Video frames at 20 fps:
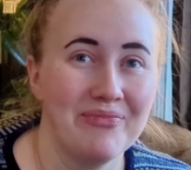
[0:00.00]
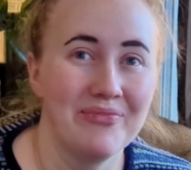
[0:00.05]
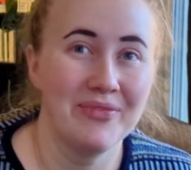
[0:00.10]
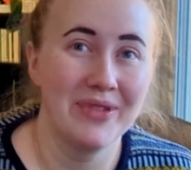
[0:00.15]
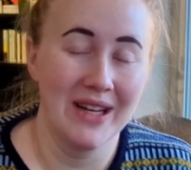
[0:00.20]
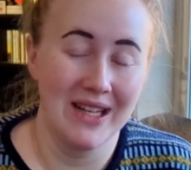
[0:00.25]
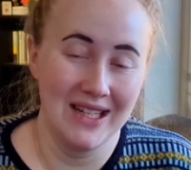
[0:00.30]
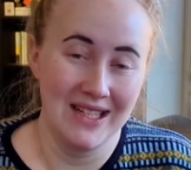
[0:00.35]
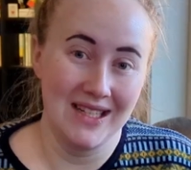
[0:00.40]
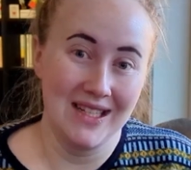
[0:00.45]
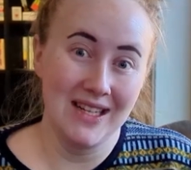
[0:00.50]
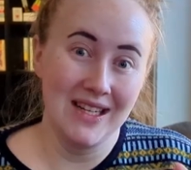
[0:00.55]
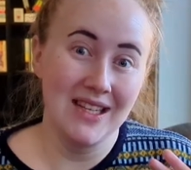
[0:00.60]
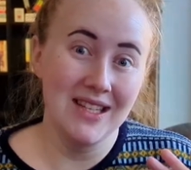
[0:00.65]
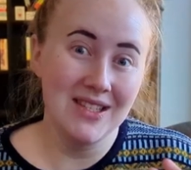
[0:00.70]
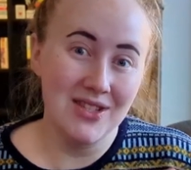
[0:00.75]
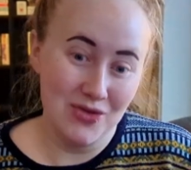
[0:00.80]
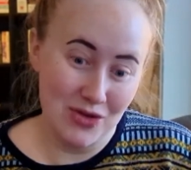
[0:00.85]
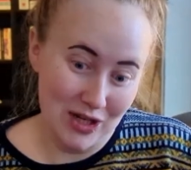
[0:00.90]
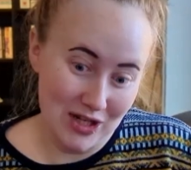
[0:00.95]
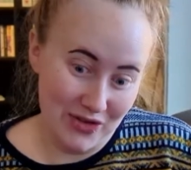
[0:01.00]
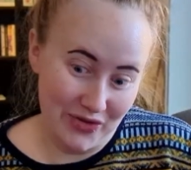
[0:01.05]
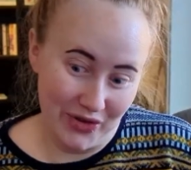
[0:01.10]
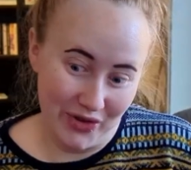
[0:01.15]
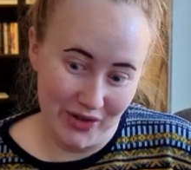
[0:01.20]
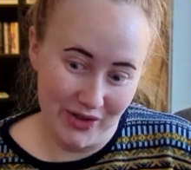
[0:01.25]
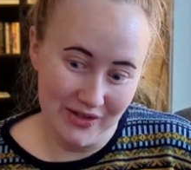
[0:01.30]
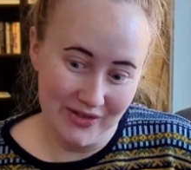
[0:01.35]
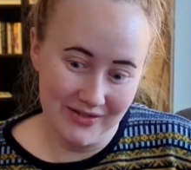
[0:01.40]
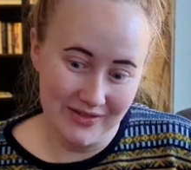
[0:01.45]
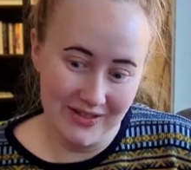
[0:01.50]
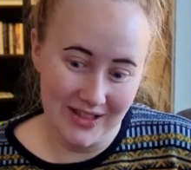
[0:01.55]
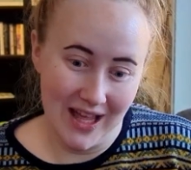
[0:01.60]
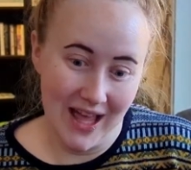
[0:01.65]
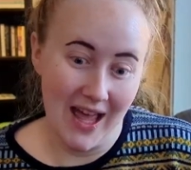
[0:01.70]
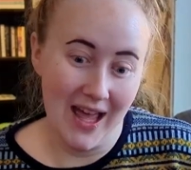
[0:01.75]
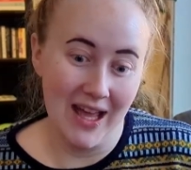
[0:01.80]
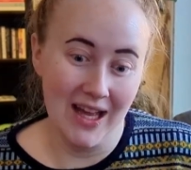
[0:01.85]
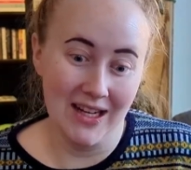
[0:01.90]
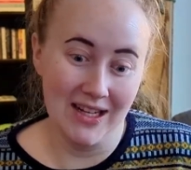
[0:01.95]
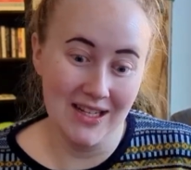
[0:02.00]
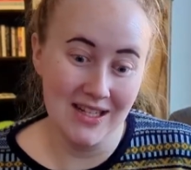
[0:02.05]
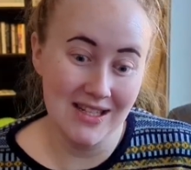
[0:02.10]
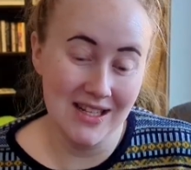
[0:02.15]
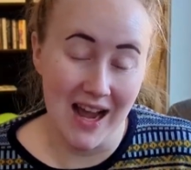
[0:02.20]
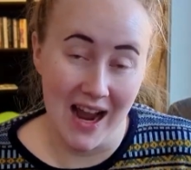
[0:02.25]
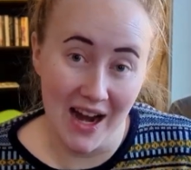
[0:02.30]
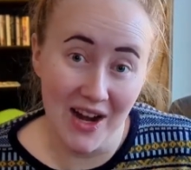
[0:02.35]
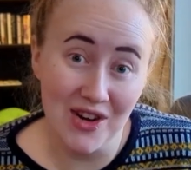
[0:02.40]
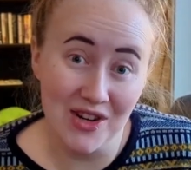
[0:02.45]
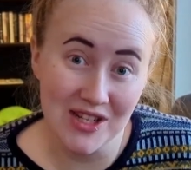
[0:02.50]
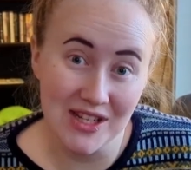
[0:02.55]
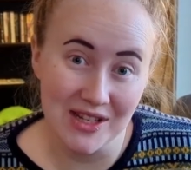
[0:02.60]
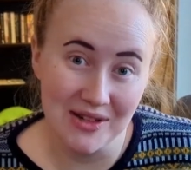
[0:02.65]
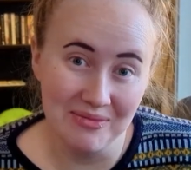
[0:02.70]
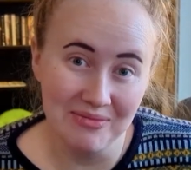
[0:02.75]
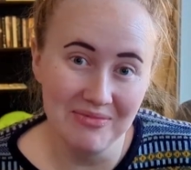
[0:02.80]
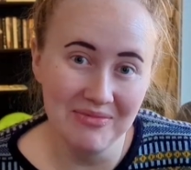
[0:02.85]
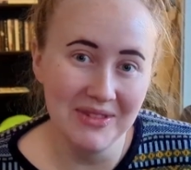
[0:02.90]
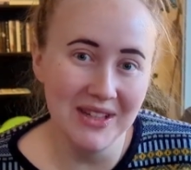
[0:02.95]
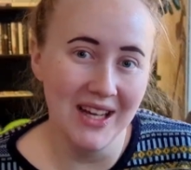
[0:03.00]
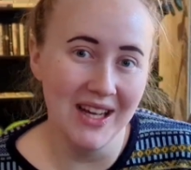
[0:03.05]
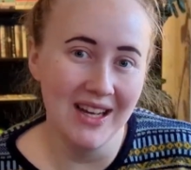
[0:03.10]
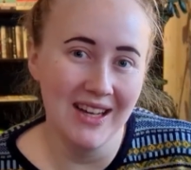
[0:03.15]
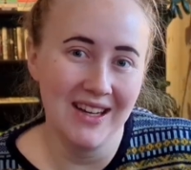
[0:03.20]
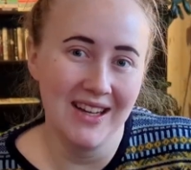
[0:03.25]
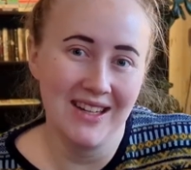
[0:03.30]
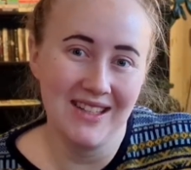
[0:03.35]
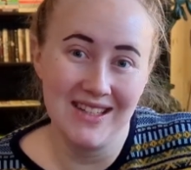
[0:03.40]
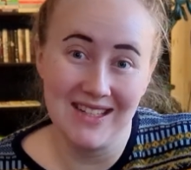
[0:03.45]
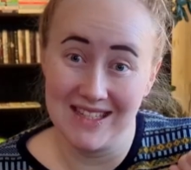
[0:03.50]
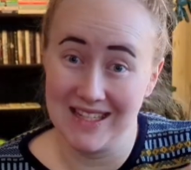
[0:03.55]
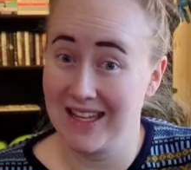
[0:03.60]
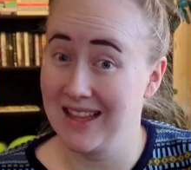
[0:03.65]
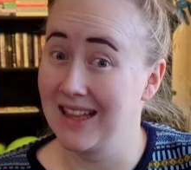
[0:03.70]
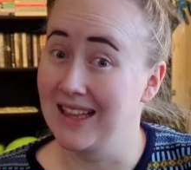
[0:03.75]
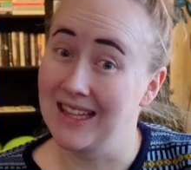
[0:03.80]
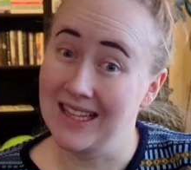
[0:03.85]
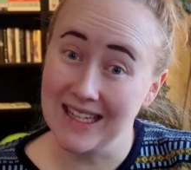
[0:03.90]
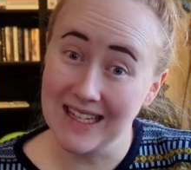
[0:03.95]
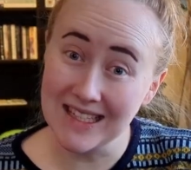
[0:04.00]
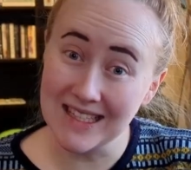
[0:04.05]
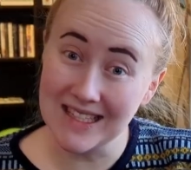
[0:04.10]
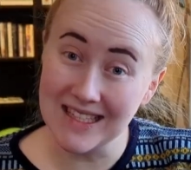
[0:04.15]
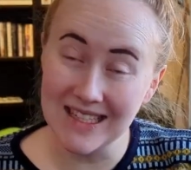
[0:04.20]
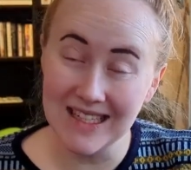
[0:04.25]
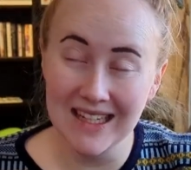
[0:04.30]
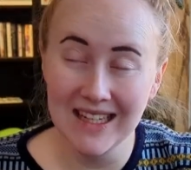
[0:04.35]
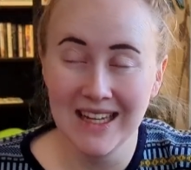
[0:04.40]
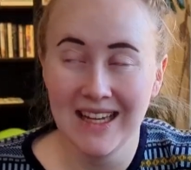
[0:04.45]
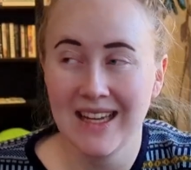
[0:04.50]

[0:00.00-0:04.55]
but stressful and tiresome, to say the least.